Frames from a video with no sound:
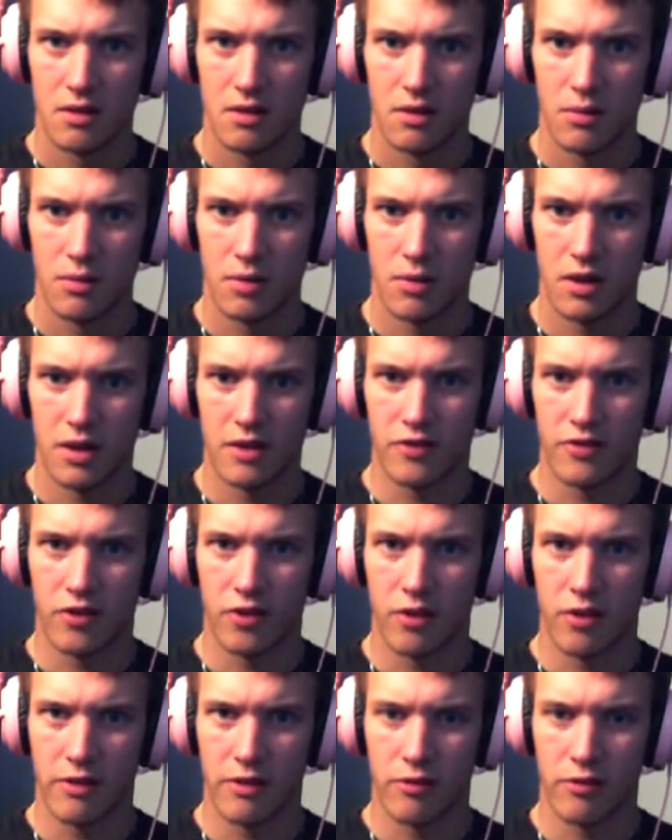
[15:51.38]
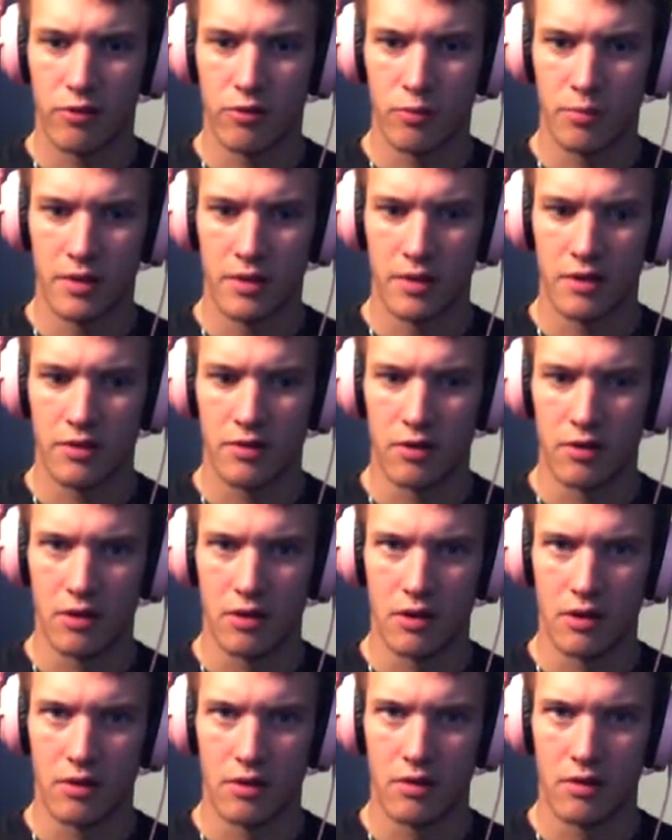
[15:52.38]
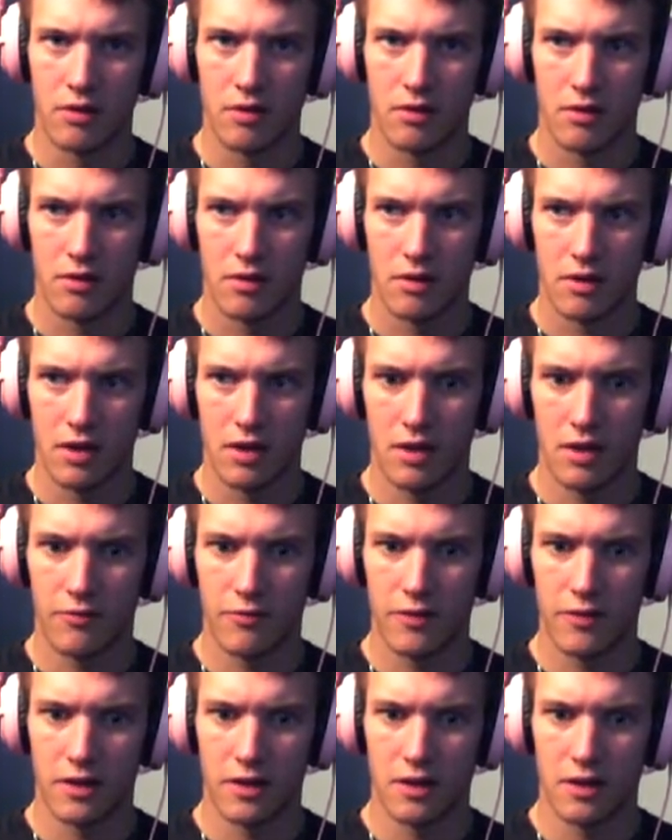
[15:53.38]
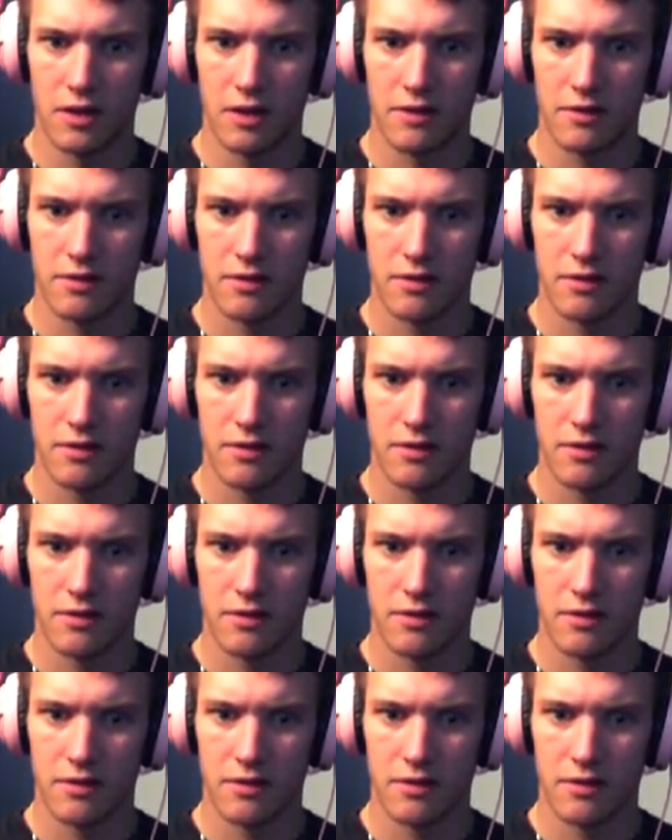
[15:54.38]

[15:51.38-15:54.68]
Where I saw the two pigs earlier. Yeah, I think it is.